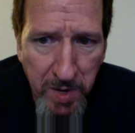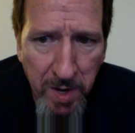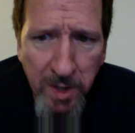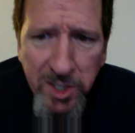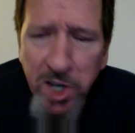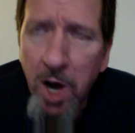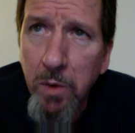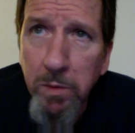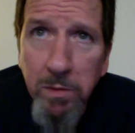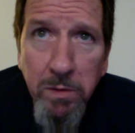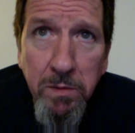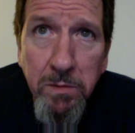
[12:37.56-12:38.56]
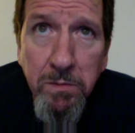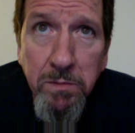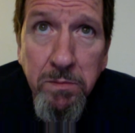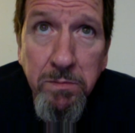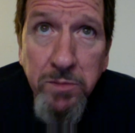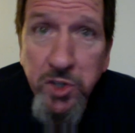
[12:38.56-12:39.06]
So
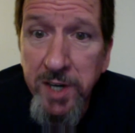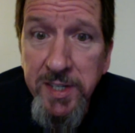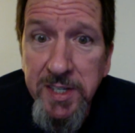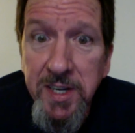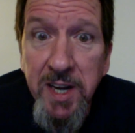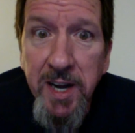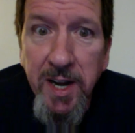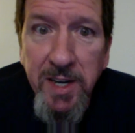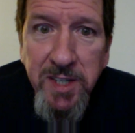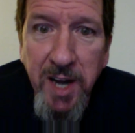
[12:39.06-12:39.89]
just this,